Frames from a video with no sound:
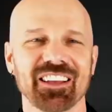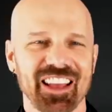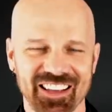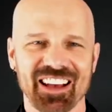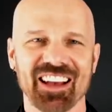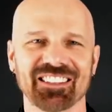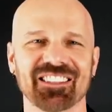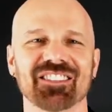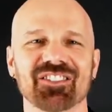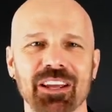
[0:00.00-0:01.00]
Hey guys,
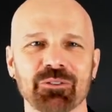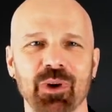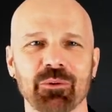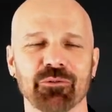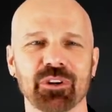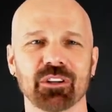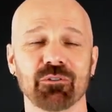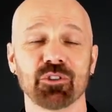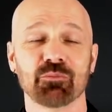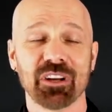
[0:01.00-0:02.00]
this is James White with Freakin'
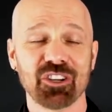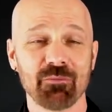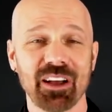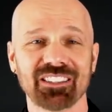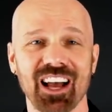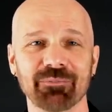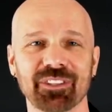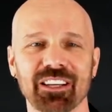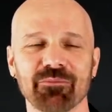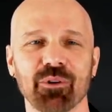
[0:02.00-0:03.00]
Reviews bringing you my top
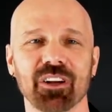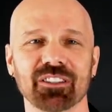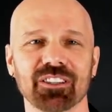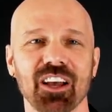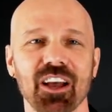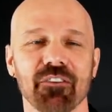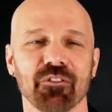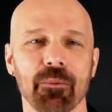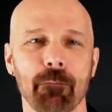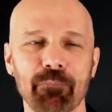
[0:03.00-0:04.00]
10 products
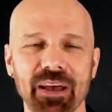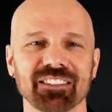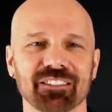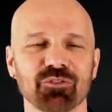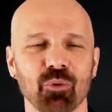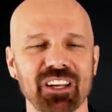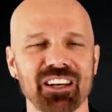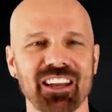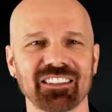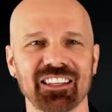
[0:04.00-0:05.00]
for the best of
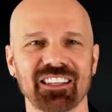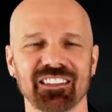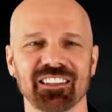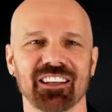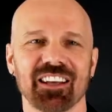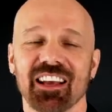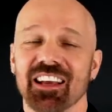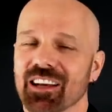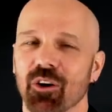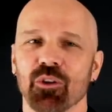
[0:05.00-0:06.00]
2019.
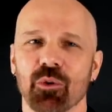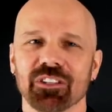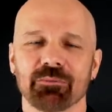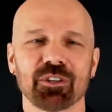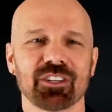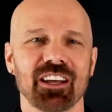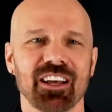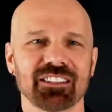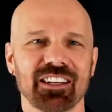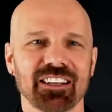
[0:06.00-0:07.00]
Now, although I
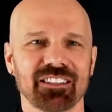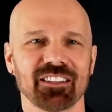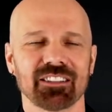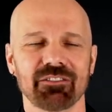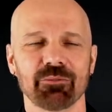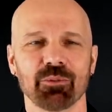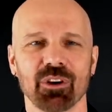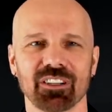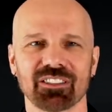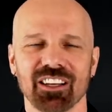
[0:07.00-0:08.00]
specialize in as seen on TV
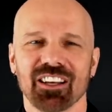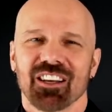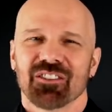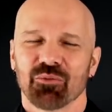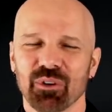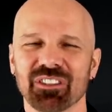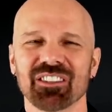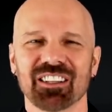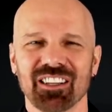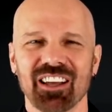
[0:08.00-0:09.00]
products, the recent
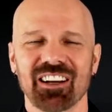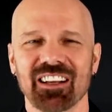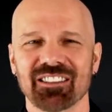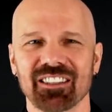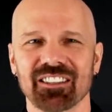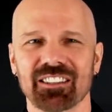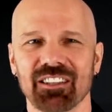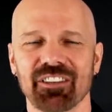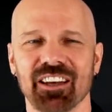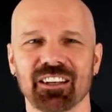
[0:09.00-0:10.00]
decline in as seen on
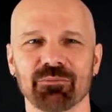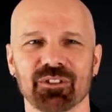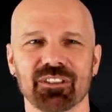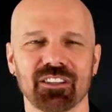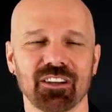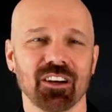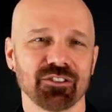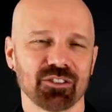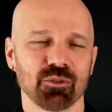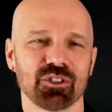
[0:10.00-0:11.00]
TV items that on the
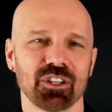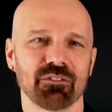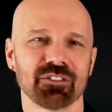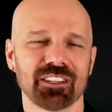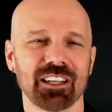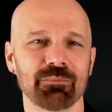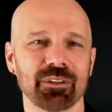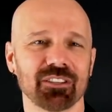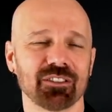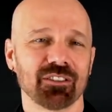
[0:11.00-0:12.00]
store shelves has led me
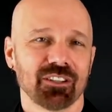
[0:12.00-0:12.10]
to